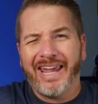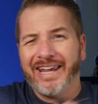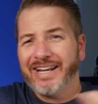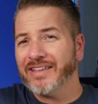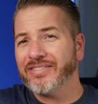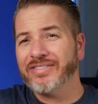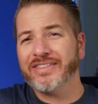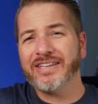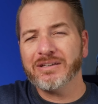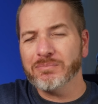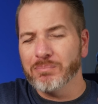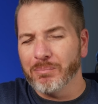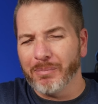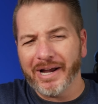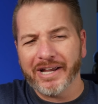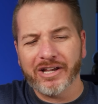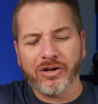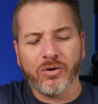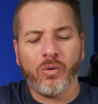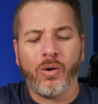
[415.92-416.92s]
And I think
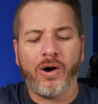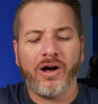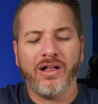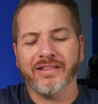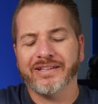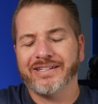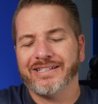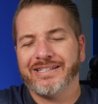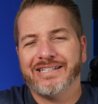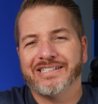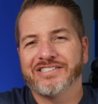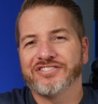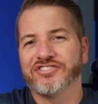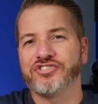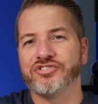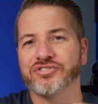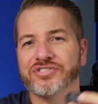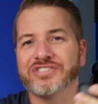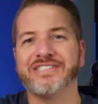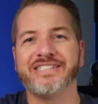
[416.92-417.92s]
mic quality is
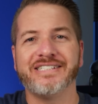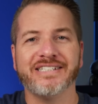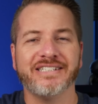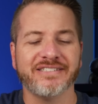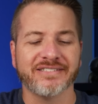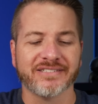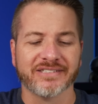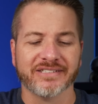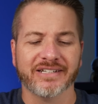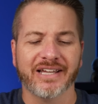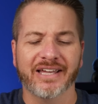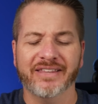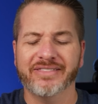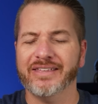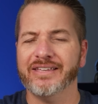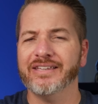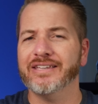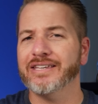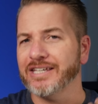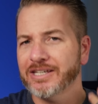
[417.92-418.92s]
just decent. I
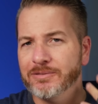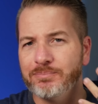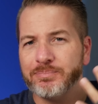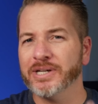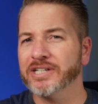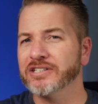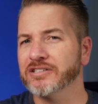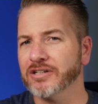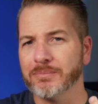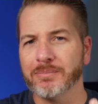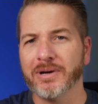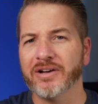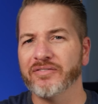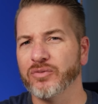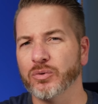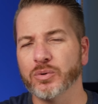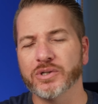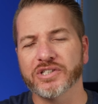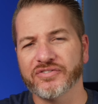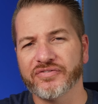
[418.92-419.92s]
think it picked up my
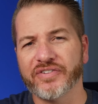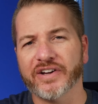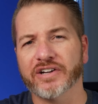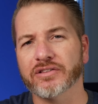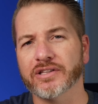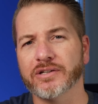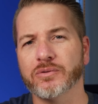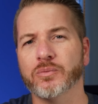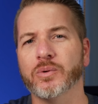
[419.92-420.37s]
voice fairly